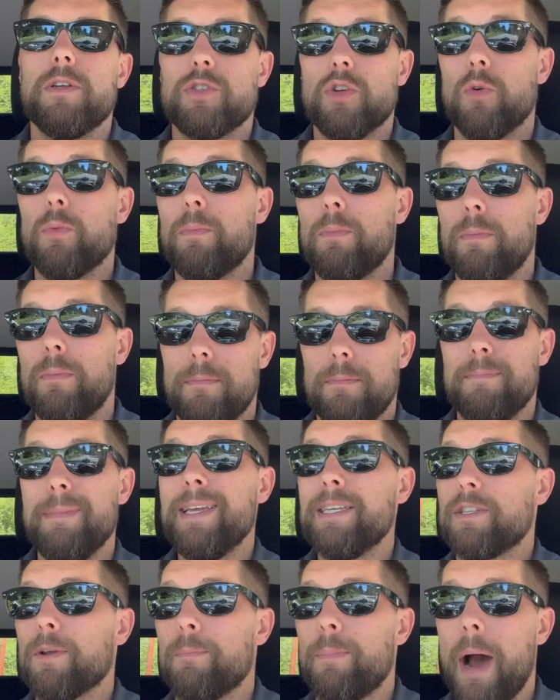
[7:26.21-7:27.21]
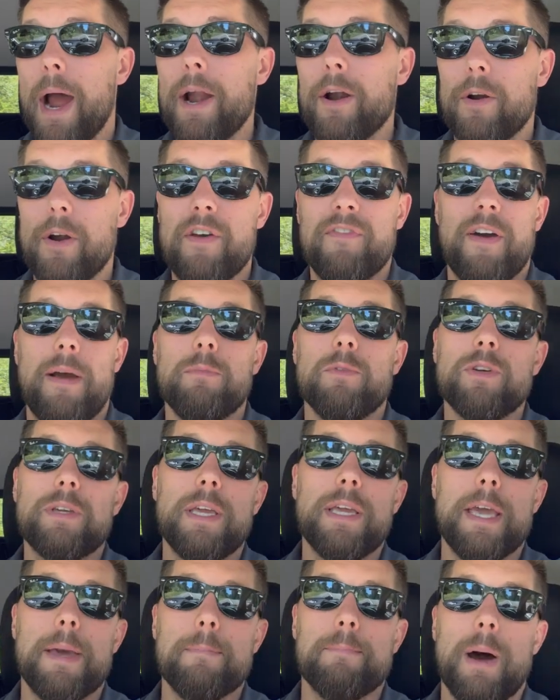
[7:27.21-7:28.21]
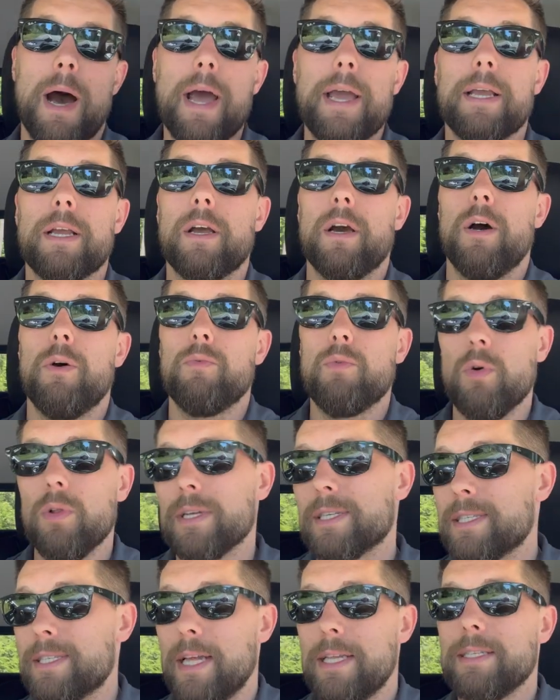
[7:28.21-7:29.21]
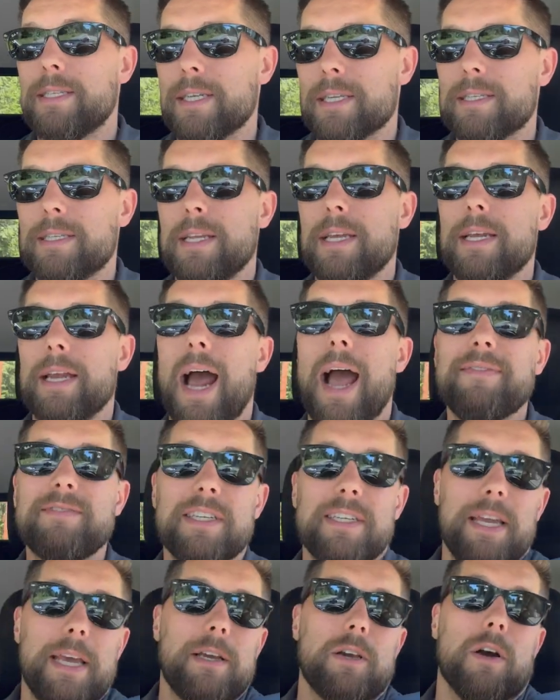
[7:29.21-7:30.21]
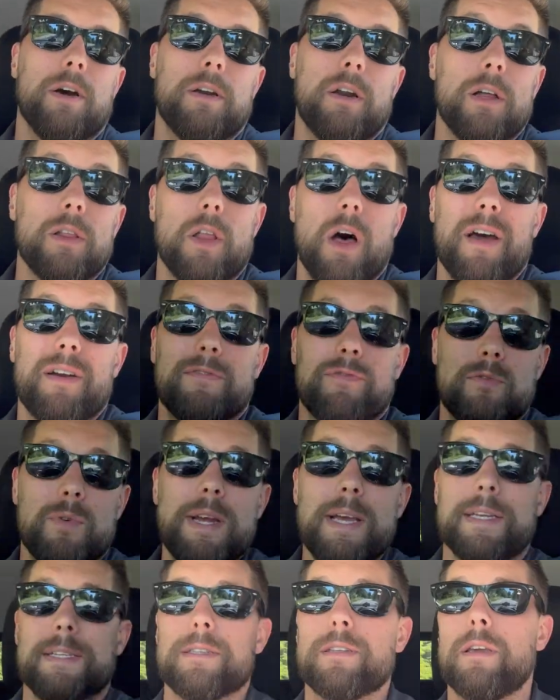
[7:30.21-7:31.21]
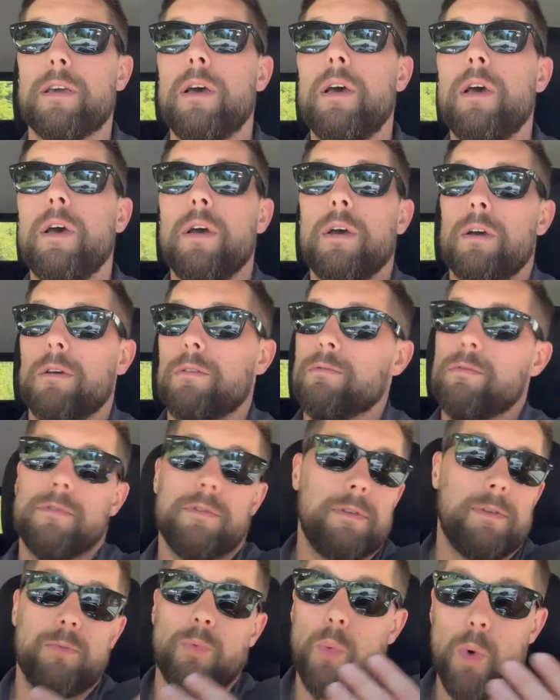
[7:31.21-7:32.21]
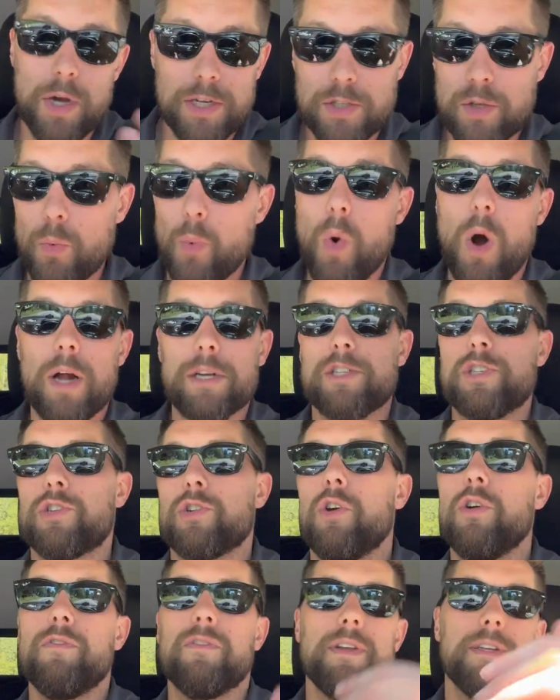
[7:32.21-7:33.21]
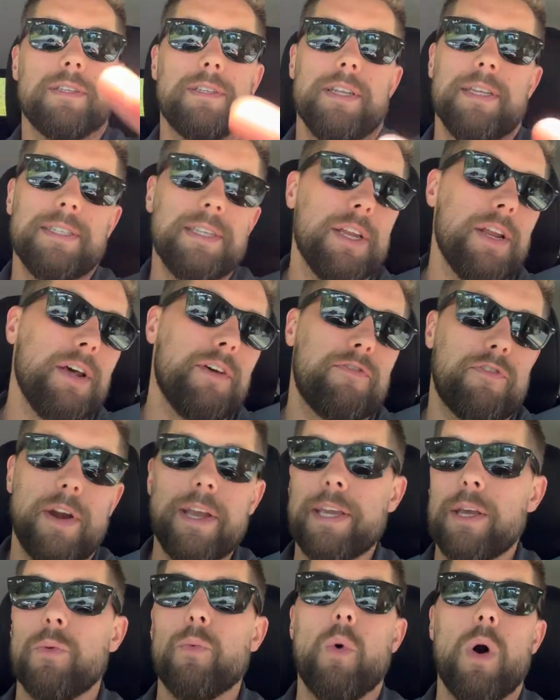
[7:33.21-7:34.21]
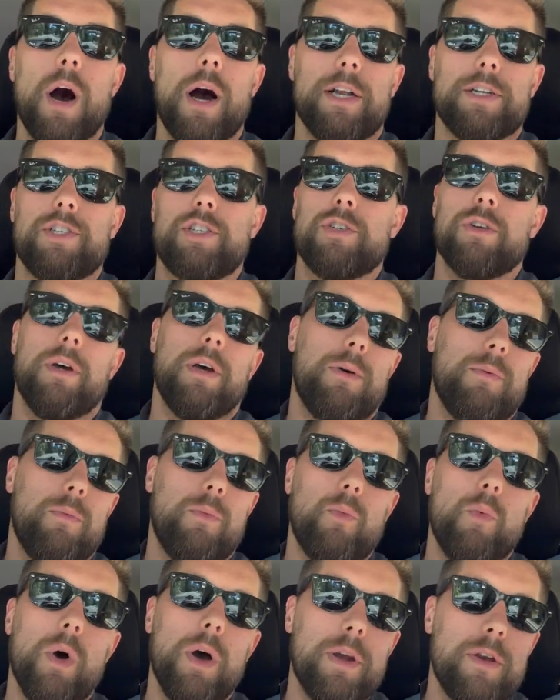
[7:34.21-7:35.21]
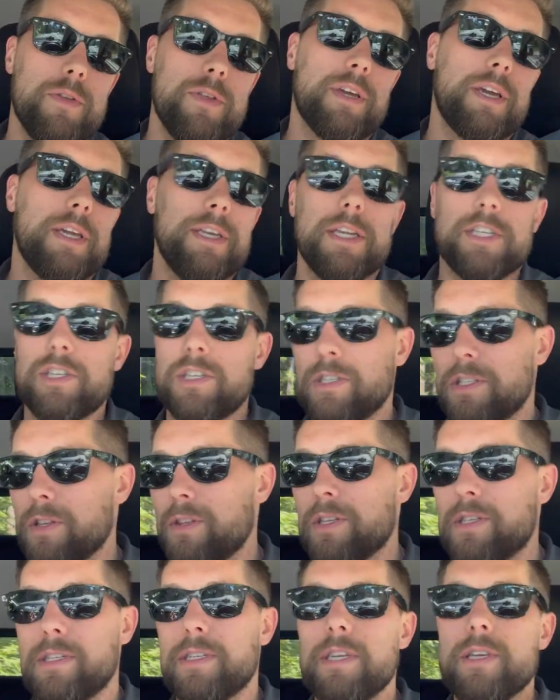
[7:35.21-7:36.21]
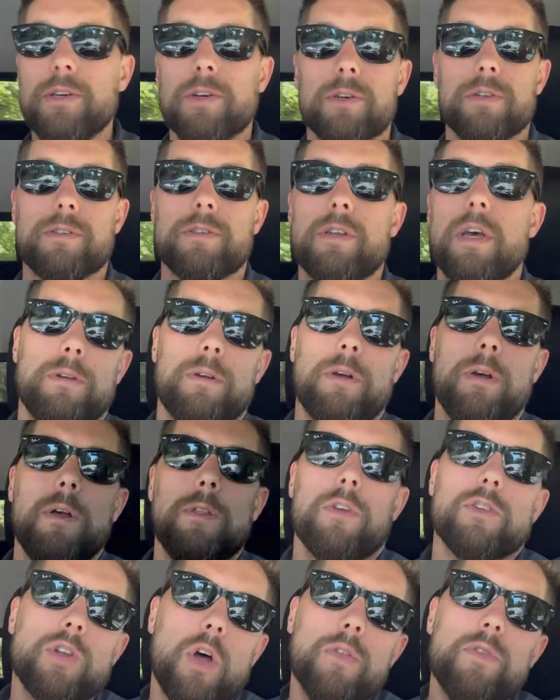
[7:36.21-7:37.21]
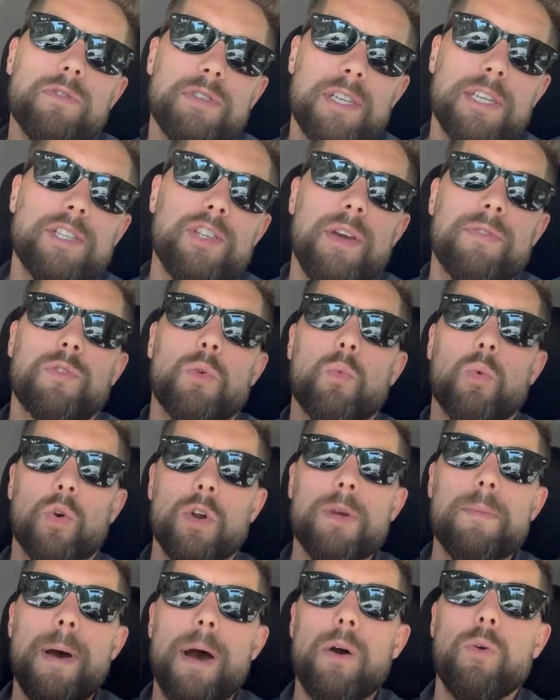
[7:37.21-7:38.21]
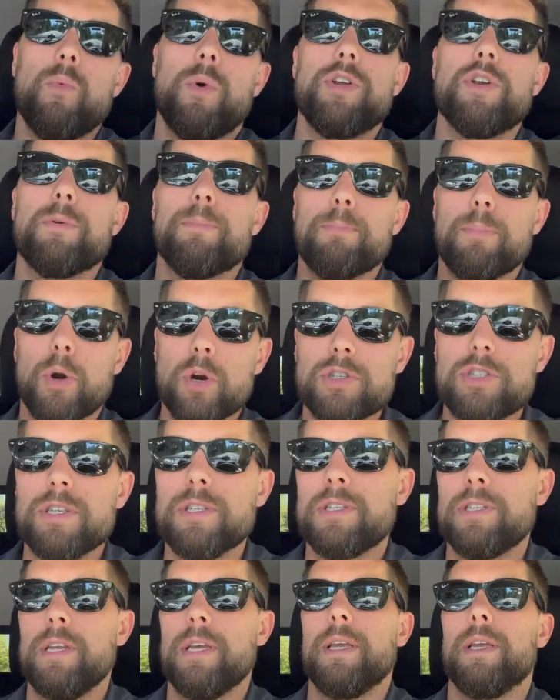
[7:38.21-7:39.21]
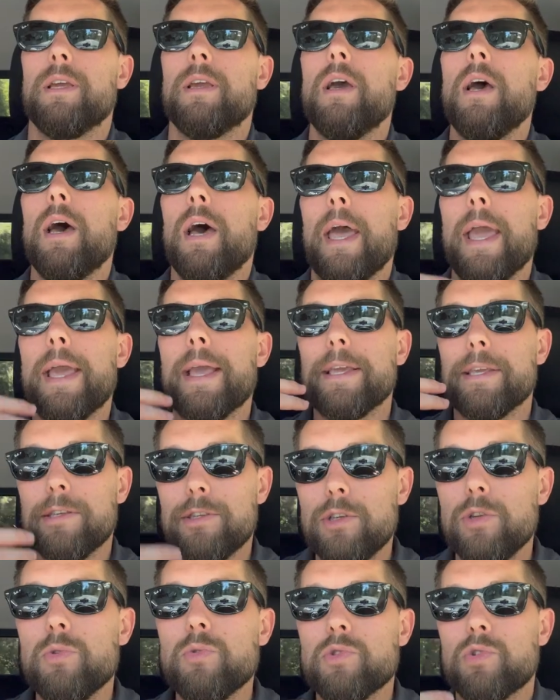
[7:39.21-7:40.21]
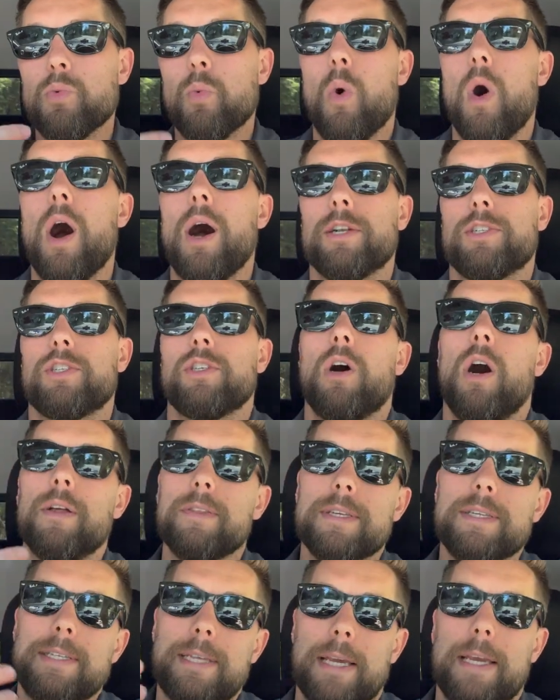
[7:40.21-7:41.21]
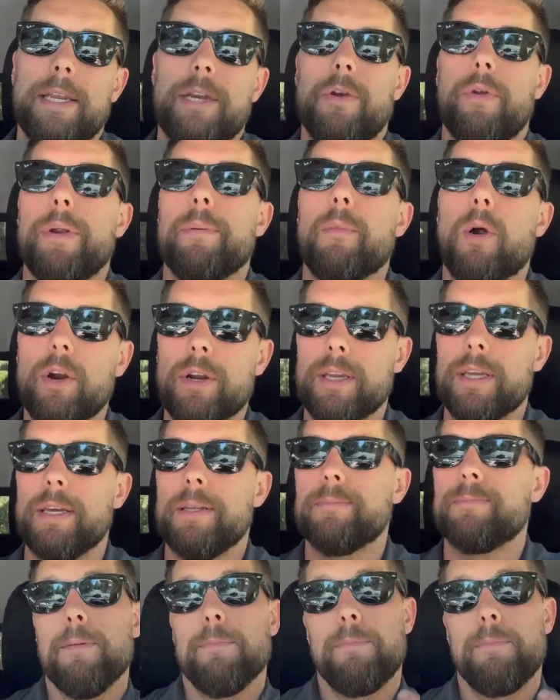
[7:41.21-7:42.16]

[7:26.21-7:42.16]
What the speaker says: So me as a buyer, if I'm looking at buying a Rolex 1016, I have to take on a lot of risk. Was the watch serviced? Is it a Franken watch? What are the conditions of the seals? There's all those things you have to worry about when you're purchasing a used watch on the secondary market.